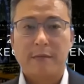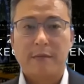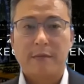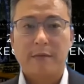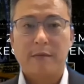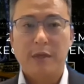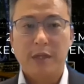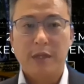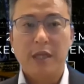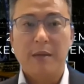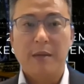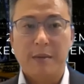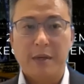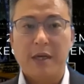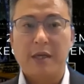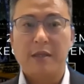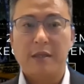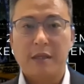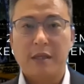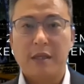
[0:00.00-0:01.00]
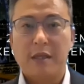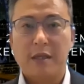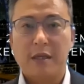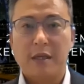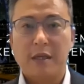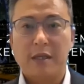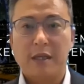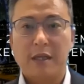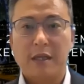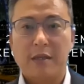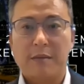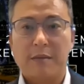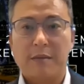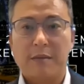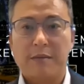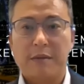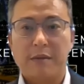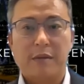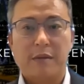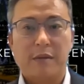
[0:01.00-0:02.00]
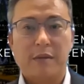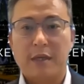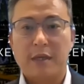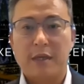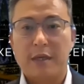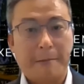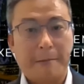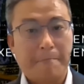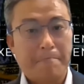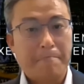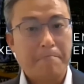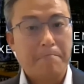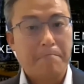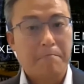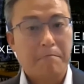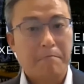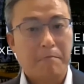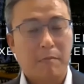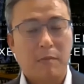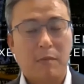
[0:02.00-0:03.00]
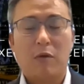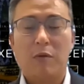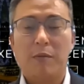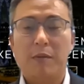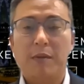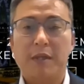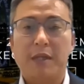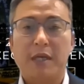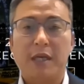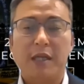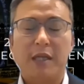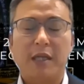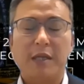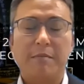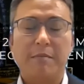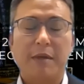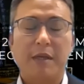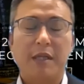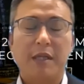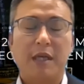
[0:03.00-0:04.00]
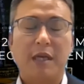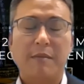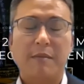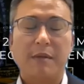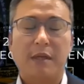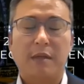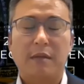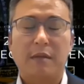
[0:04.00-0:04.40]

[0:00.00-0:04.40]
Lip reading: we never had this kind of experience like COVID-19 pandemic.